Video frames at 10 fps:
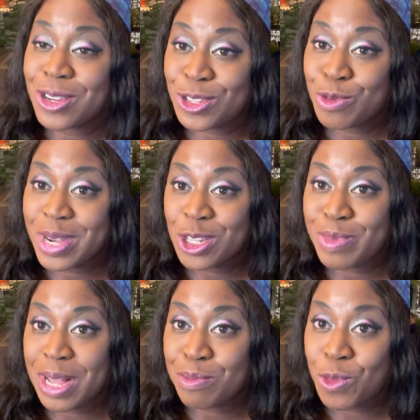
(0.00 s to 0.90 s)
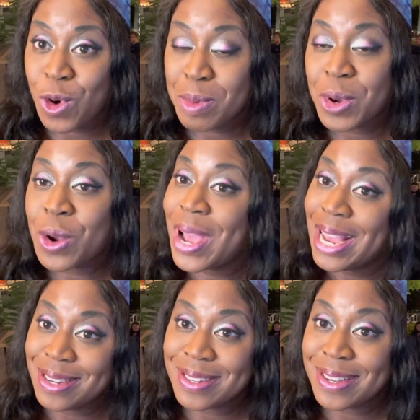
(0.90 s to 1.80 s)
heard so much about Morimoto
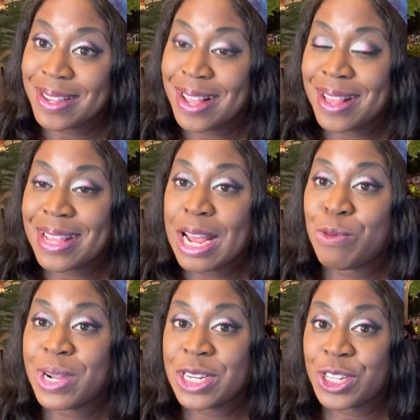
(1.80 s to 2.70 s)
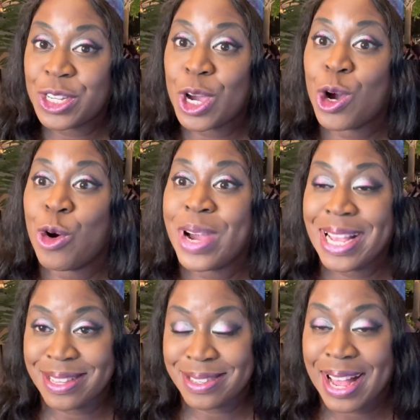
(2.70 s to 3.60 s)
Asia that I wanted to go
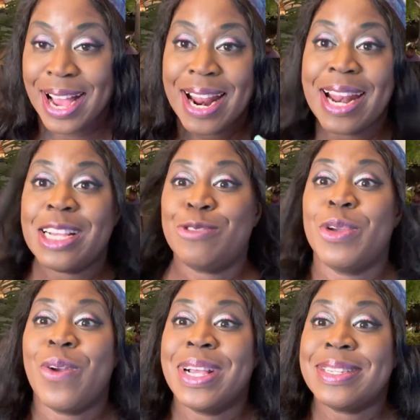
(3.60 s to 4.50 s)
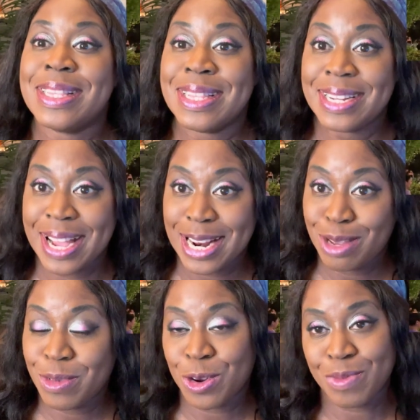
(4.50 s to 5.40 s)
inside and experience the
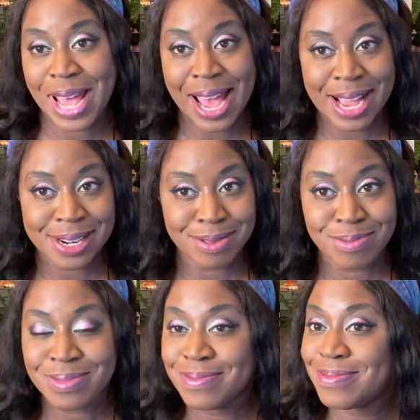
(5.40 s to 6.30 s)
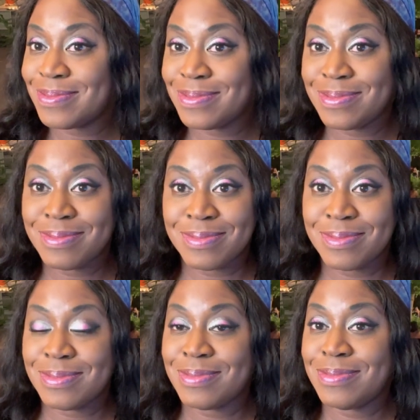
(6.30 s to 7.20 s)
dining room. And
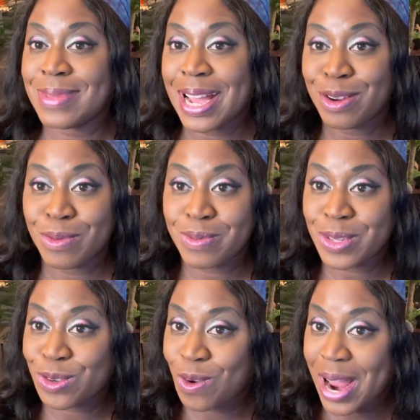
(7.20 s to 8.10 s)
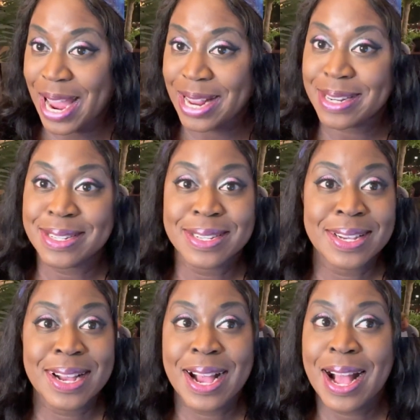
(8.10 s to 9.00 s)
dining room is great.
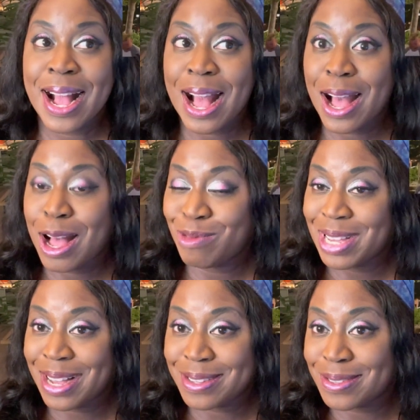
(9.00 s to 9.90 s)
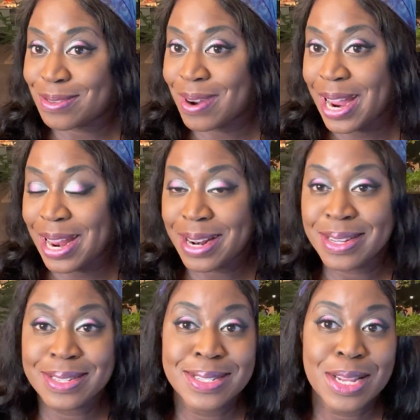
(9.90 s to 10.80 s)
Ambiance is great.
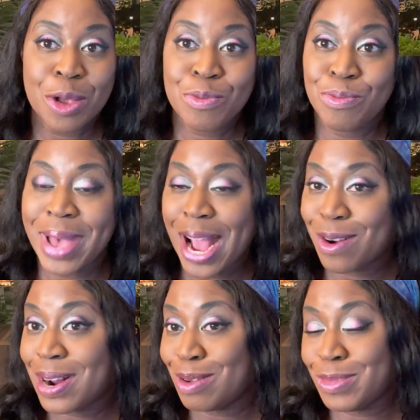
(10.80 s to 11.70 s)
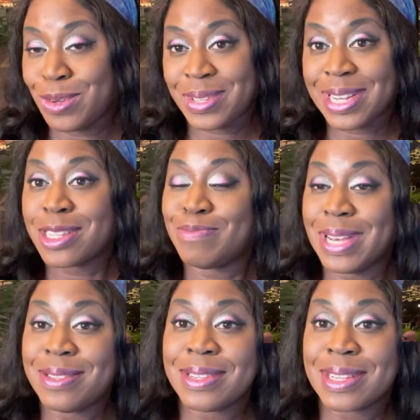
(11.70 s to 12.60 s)
Background music is
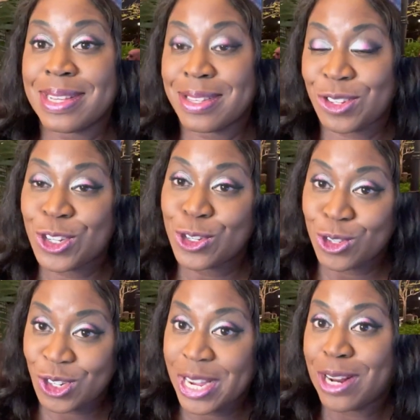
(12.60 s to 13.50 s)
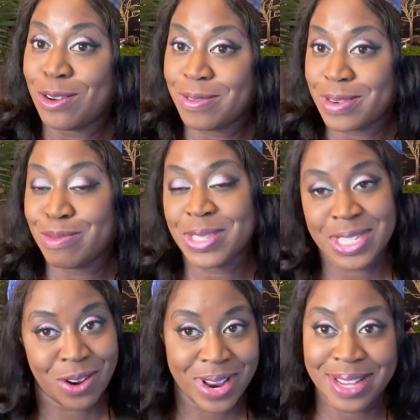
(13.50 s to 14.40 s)
basically the chill channel from
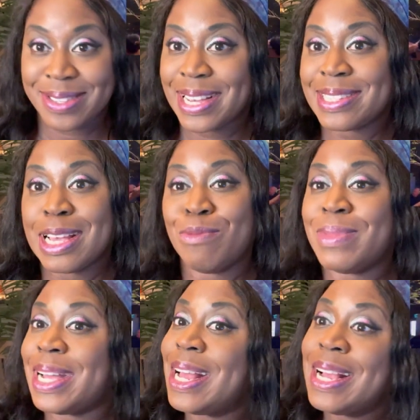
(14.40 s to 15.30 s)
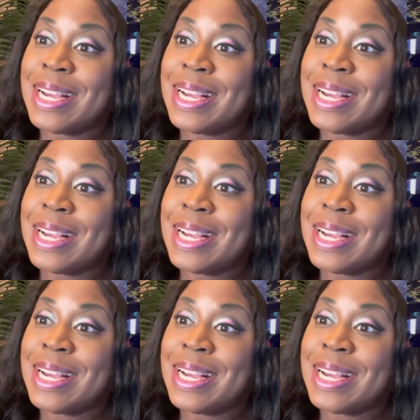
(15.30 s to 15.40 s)
Sirius XM, but